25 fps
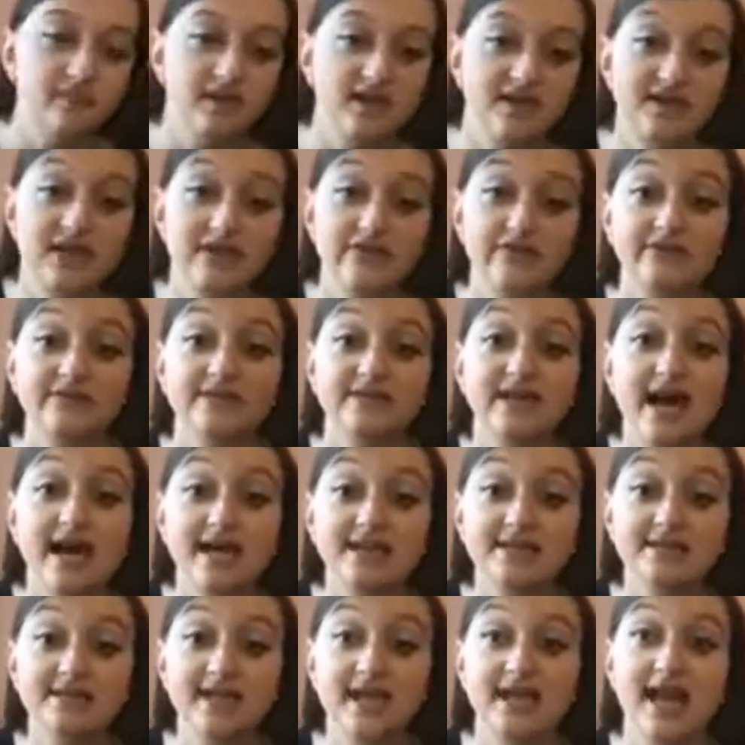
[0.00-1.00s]
Now, the
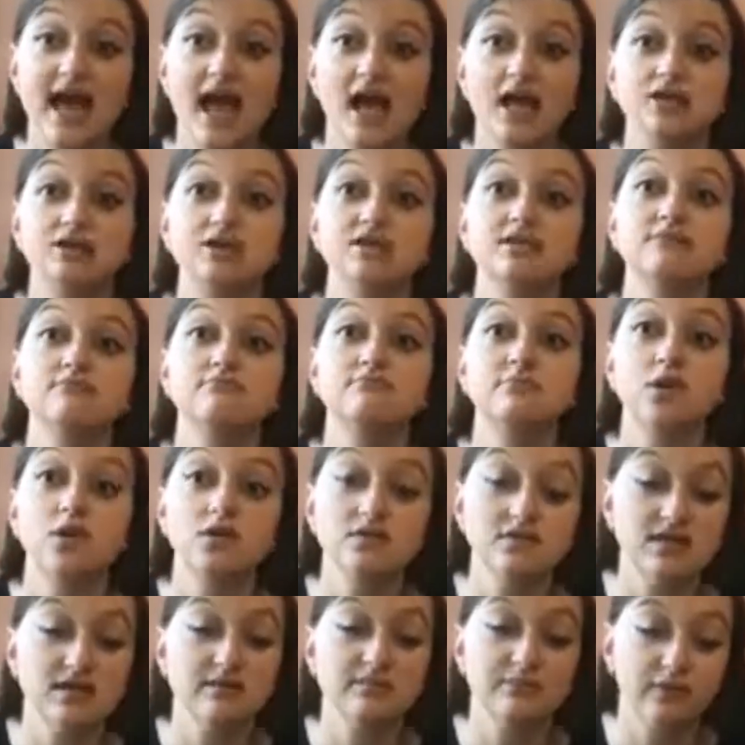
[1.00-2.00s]
last and actually the
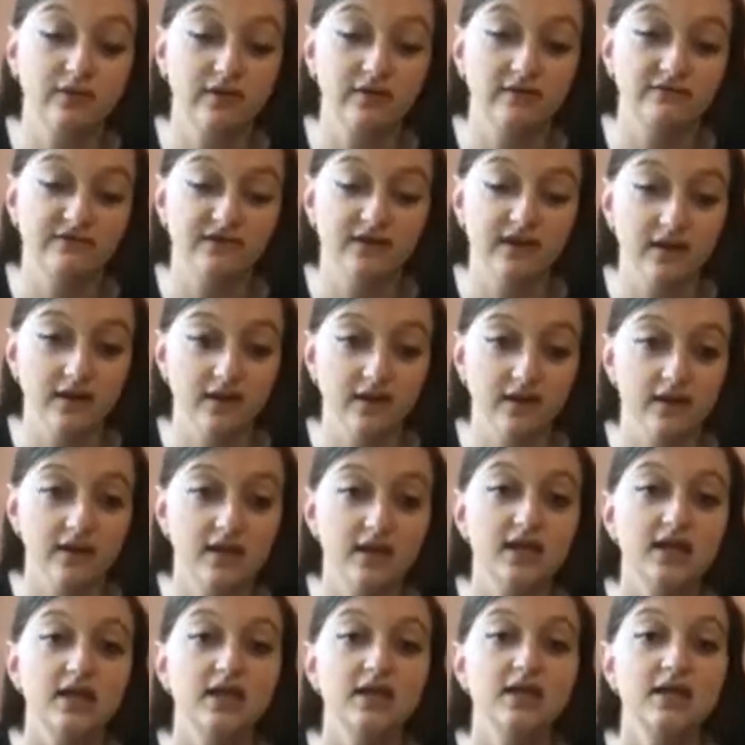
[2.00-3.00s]
most important finger
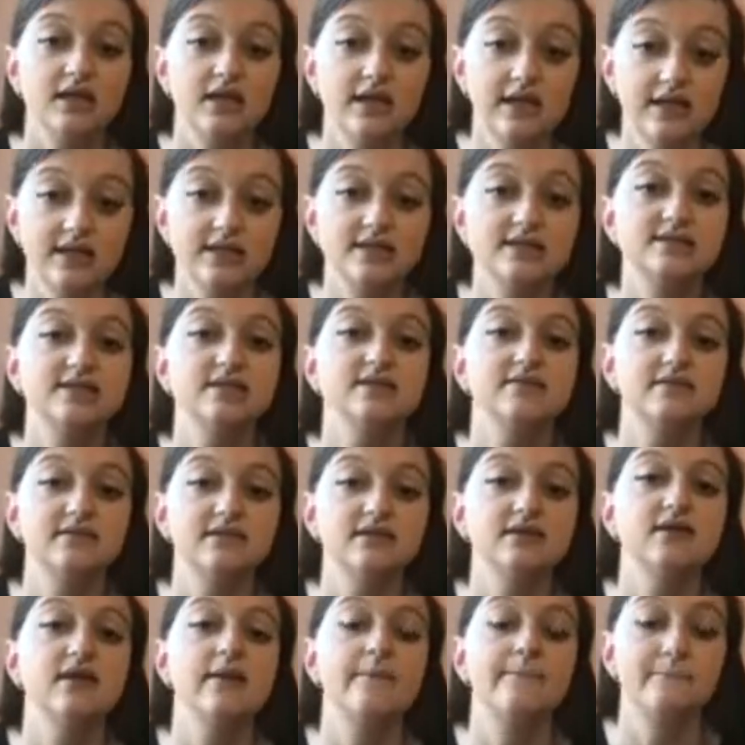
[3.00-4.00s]
is
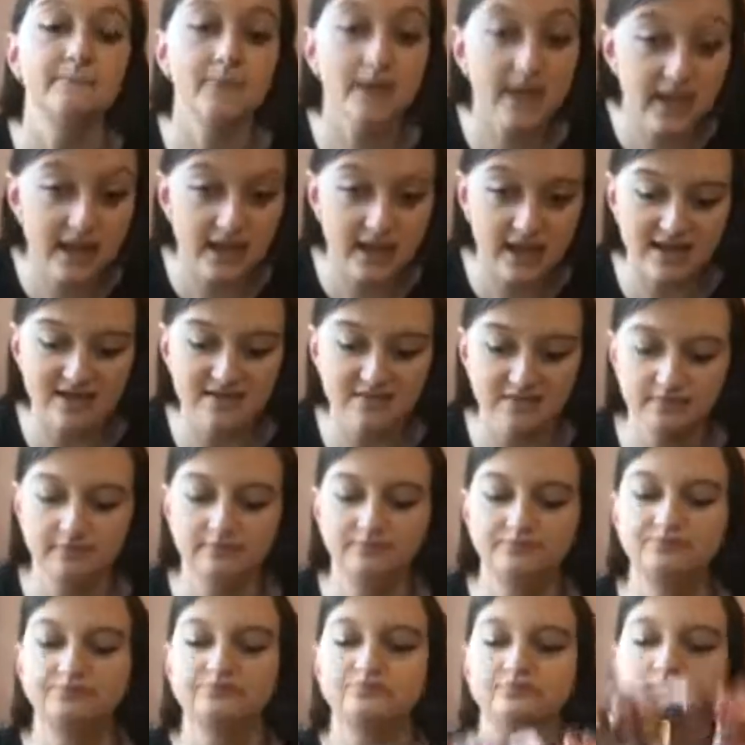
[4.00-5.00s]
the pinky.
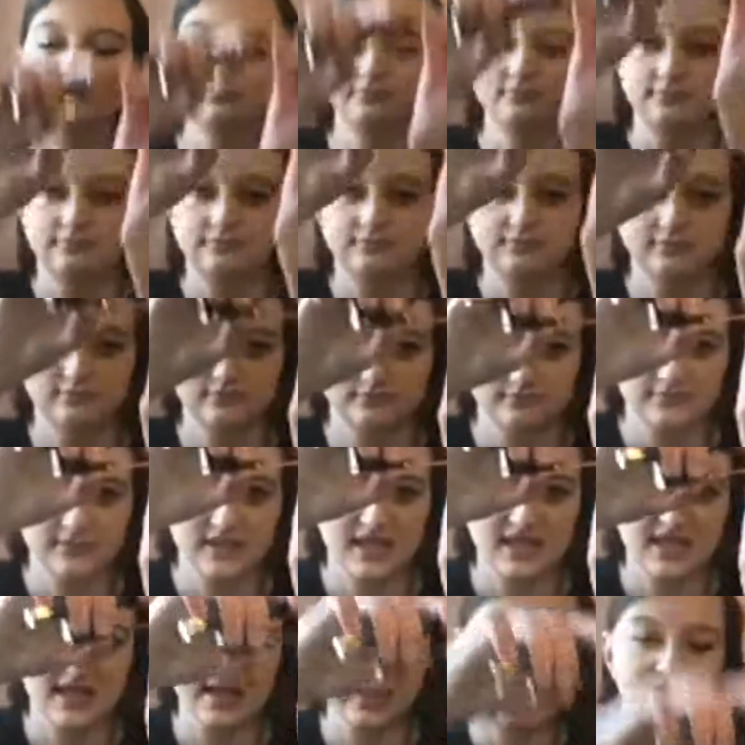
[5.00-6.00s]

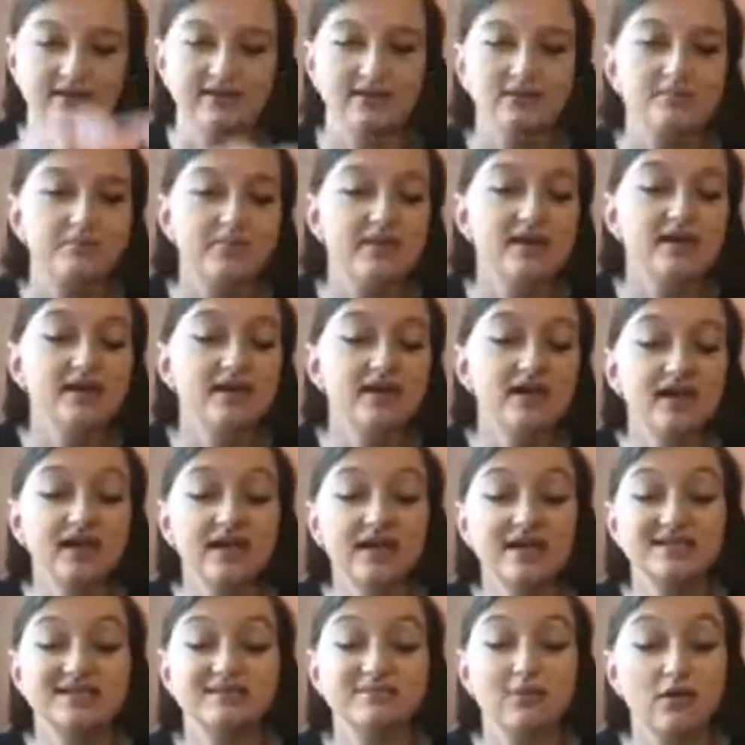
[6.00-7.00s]
Now, the pinky
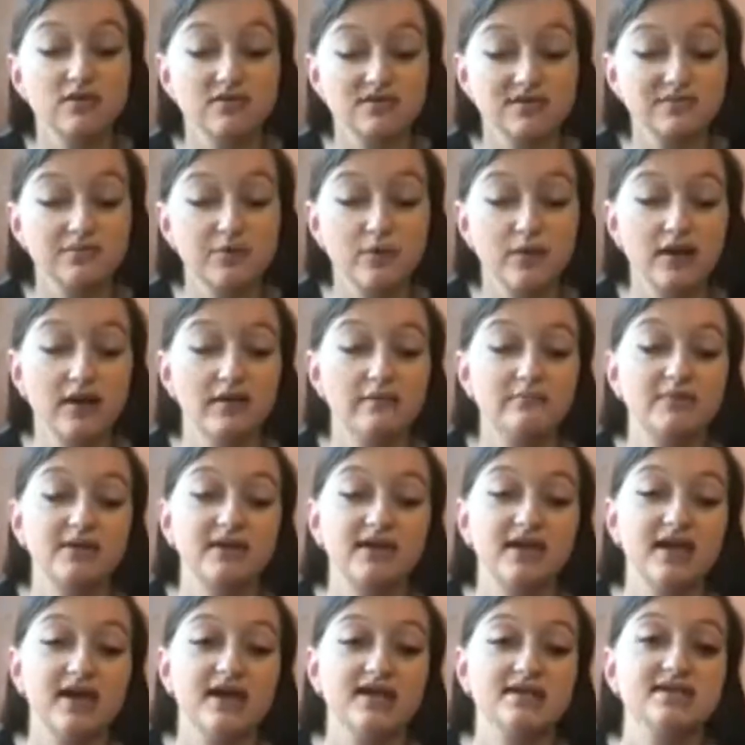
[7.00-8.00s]
is the most important
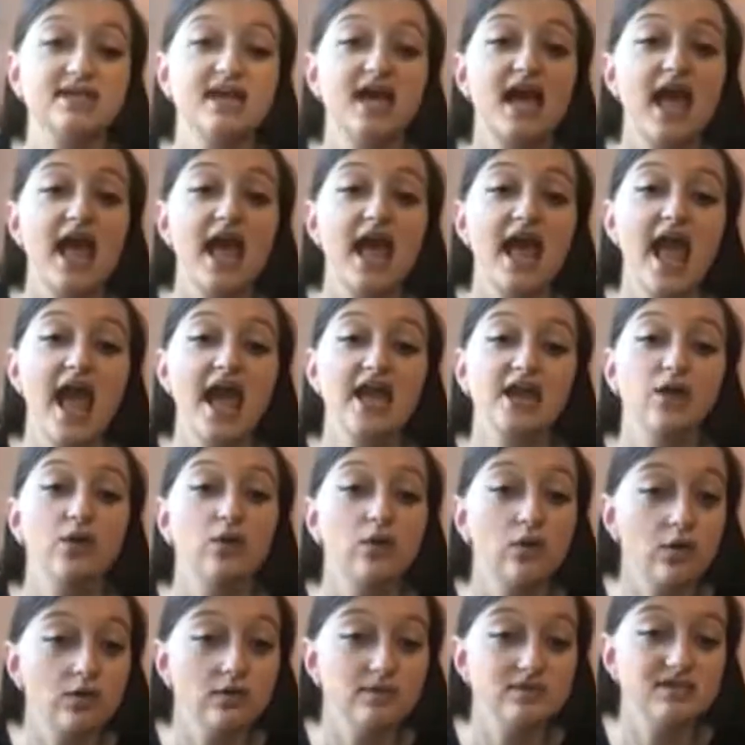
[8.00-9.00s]
because it
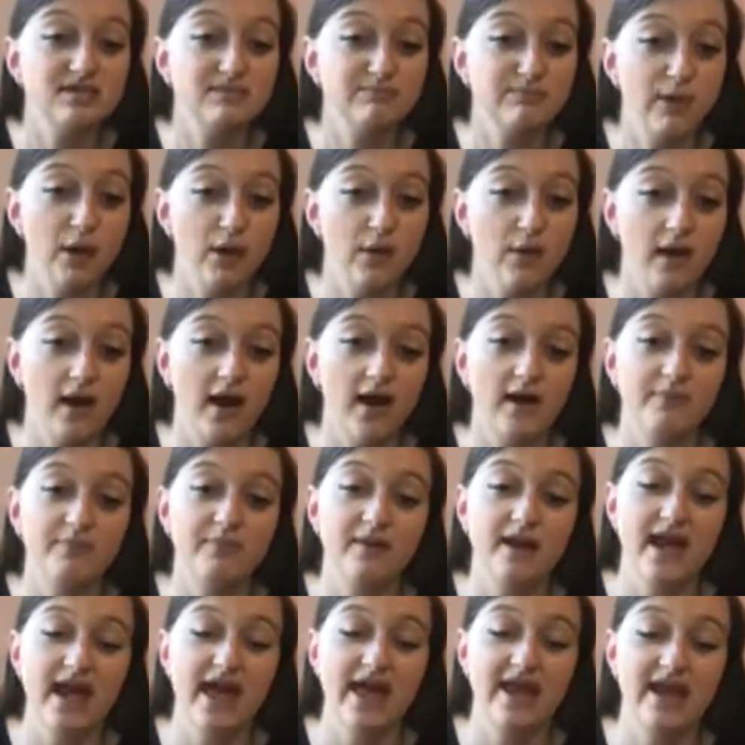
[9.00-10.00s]
holds the bow up
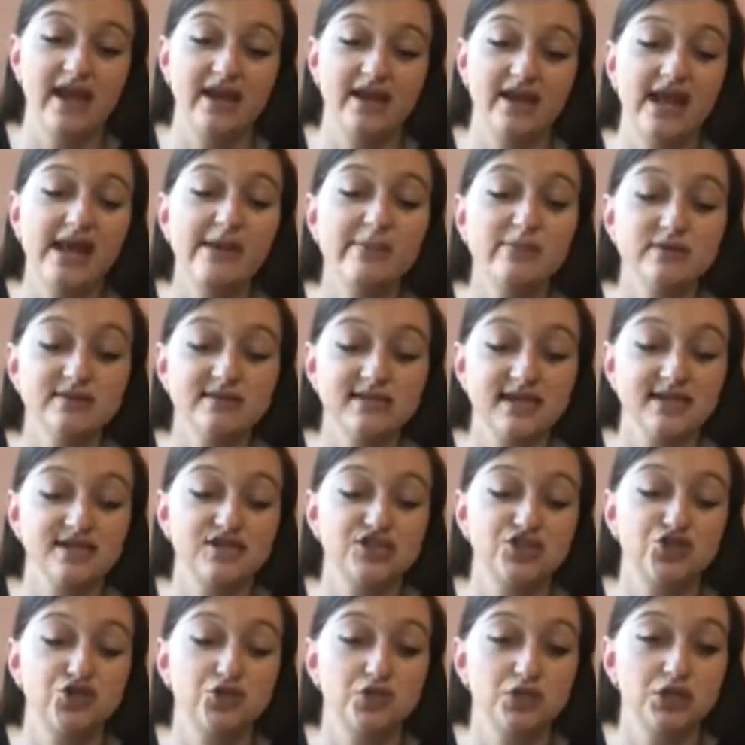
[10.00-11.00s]
and enables us
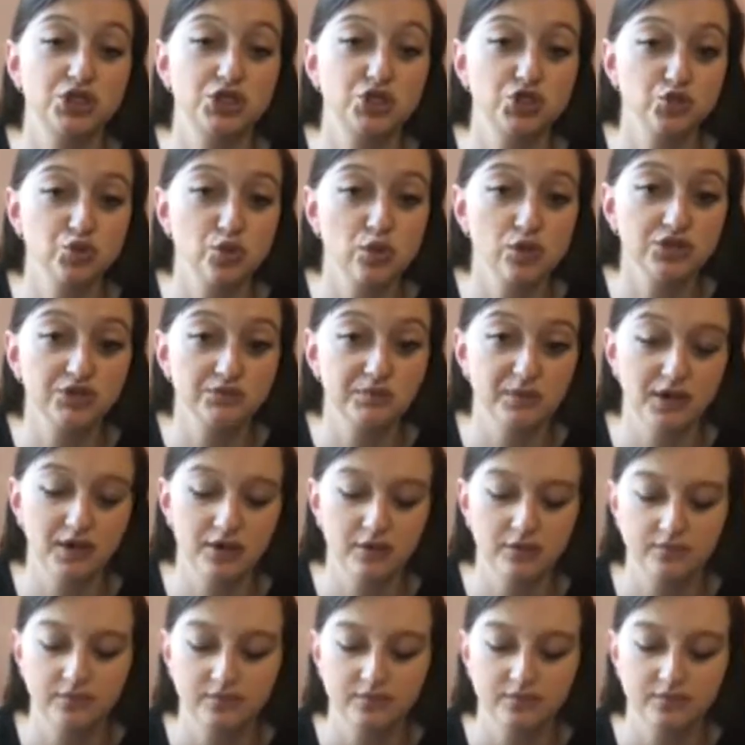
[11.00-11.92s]
to control the bow.